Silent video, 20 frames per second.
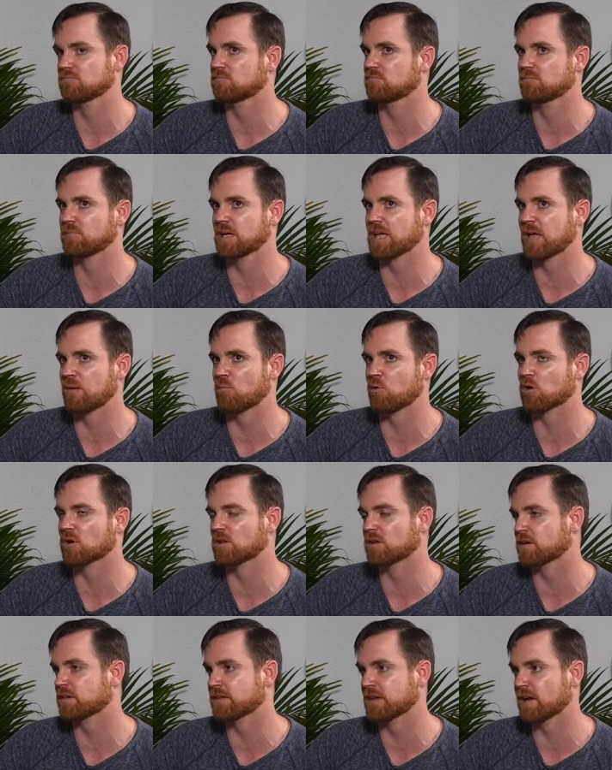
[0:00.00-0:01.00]
became more
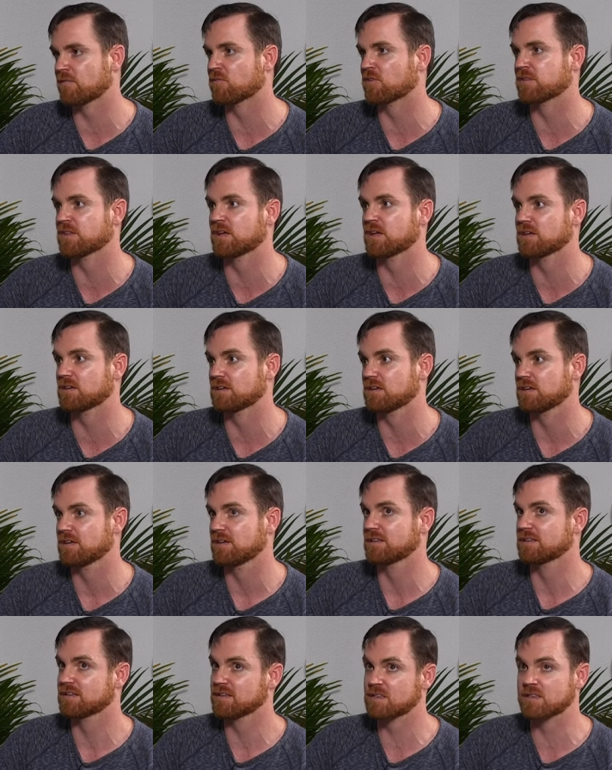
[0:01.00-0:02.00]
clear than ever that
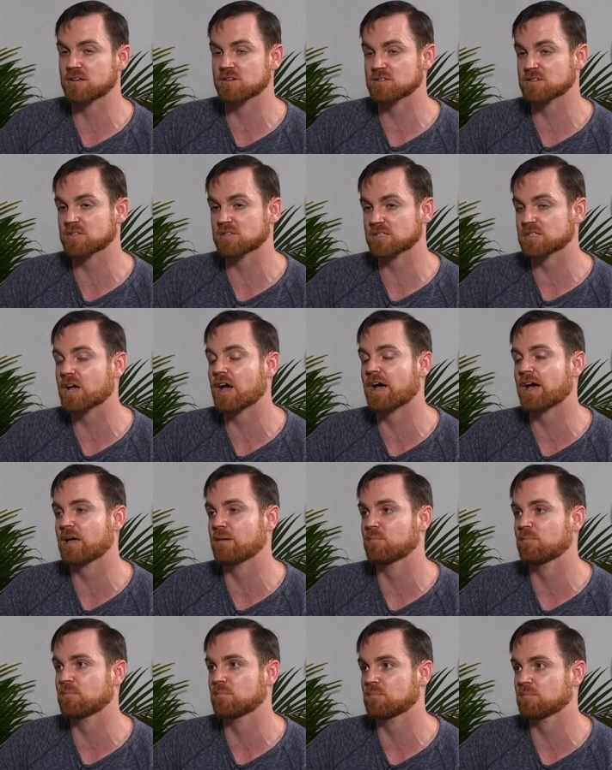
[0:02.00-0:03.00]
th- there's the
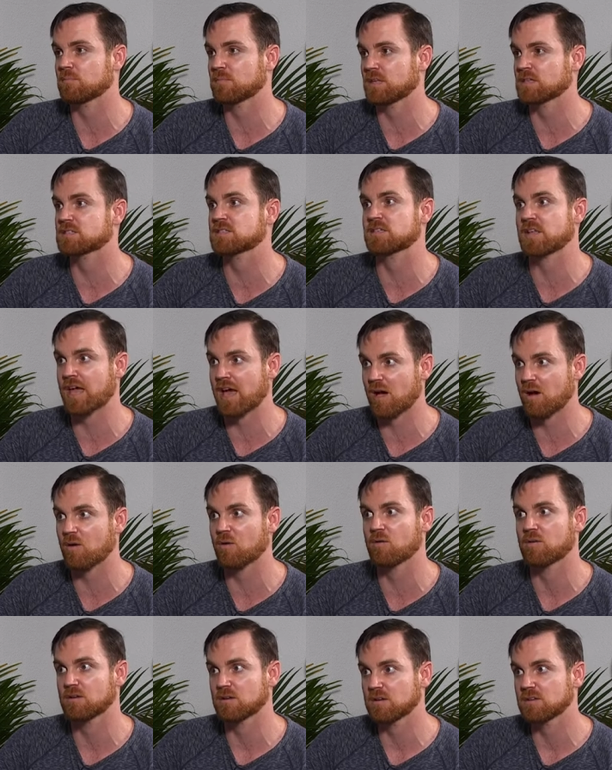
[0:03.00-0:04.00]
time that's now
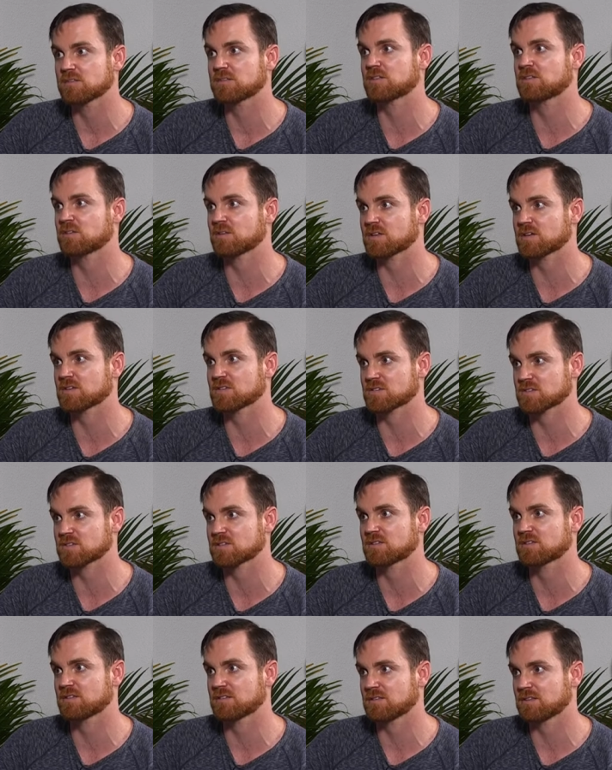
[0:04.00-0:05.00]
to do this.
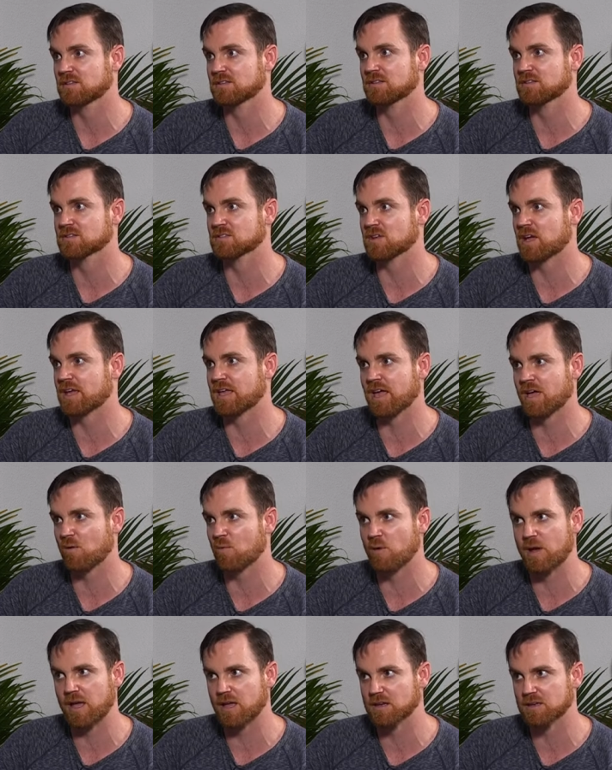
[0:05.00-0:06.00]
There's, I can't
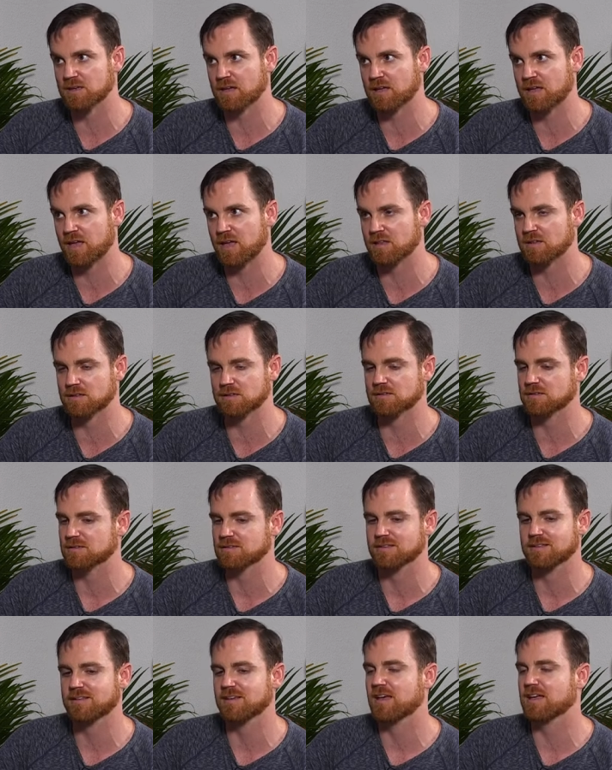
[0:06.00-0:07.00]
wait. I can't,
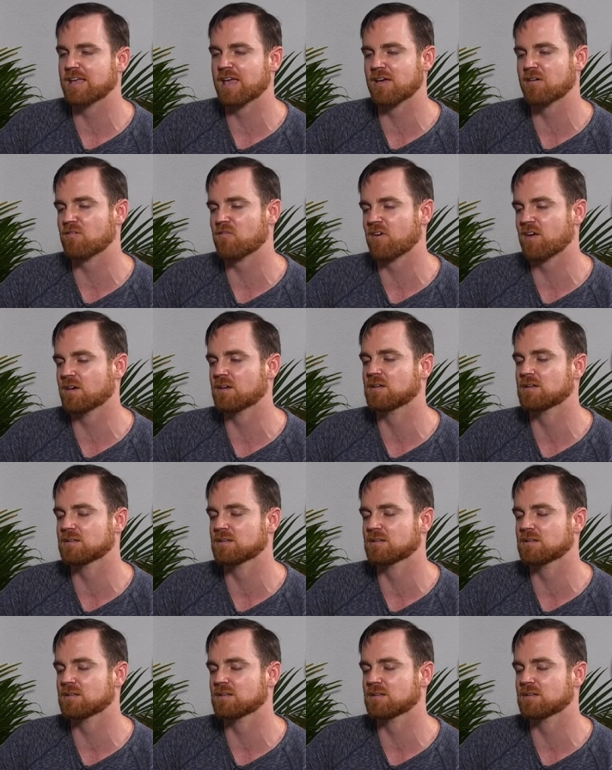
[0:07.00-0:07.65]
can't yeah, yeah, fail.